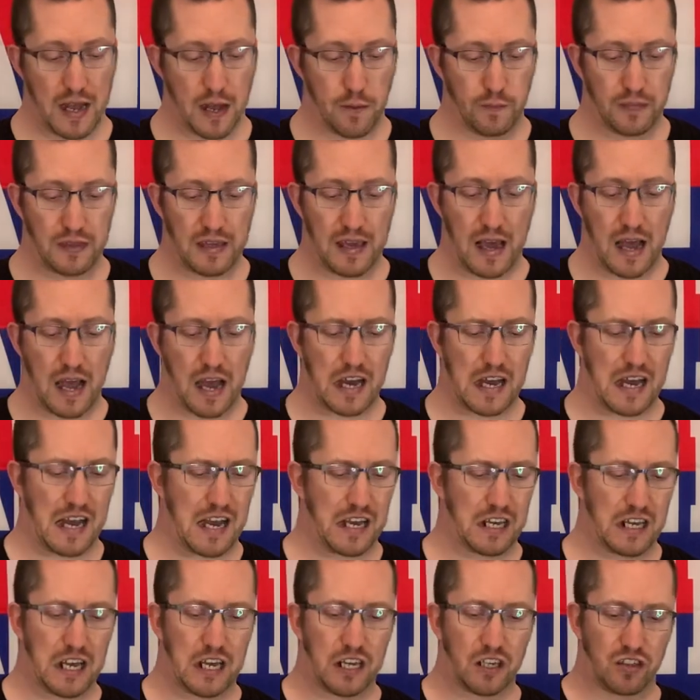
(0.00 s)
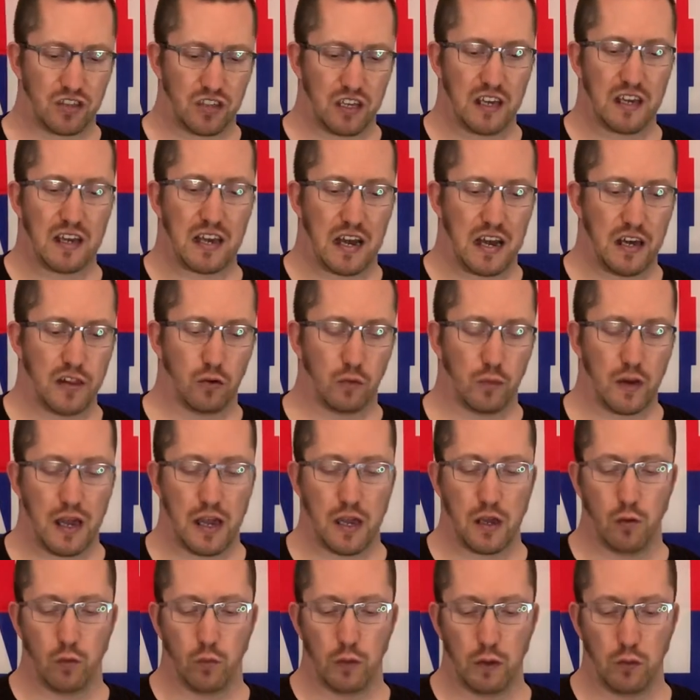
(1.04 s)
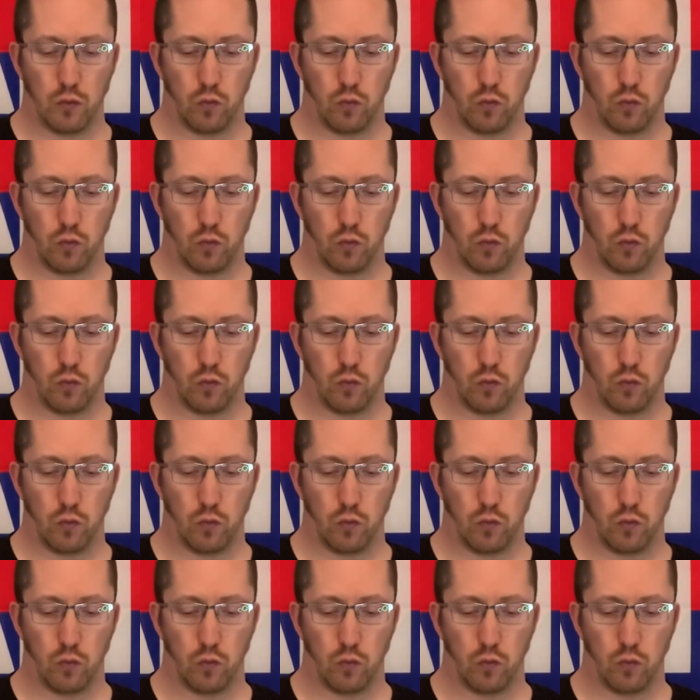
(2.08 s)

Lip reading: yeah, I think either way we